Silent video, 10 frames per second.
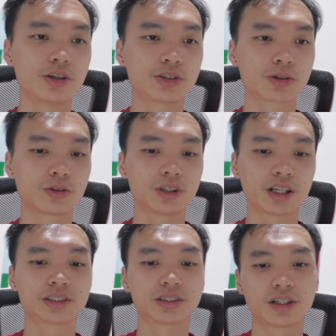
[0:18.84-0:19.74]
So
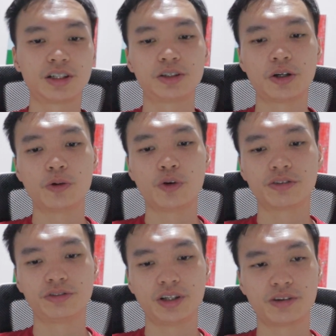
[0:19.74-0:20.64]
let's start
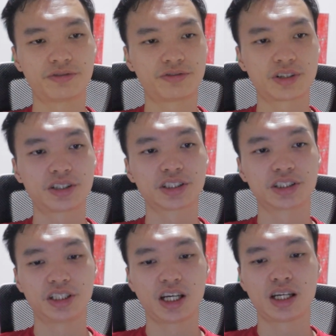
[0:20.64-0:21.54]
with the
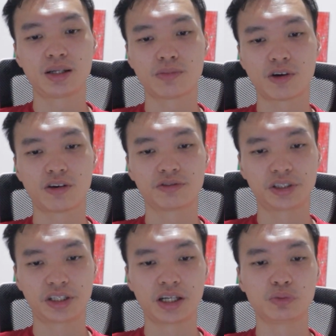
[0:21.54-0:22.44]
first game of
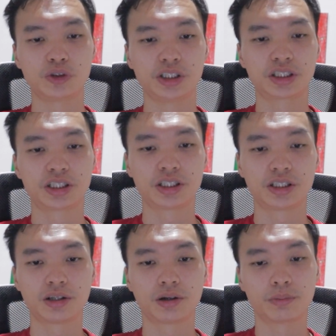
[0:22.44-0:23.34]
the game week,
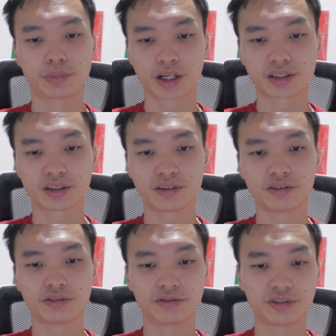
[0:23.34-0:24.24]

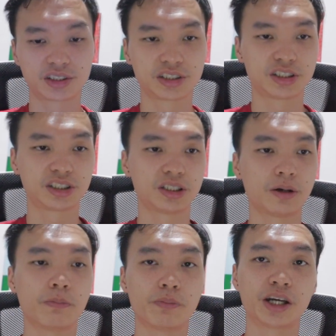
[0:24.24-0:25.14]
Brighton
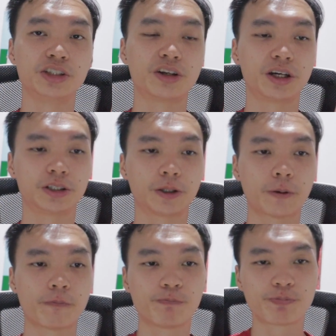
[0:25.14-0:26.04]
versus Man United.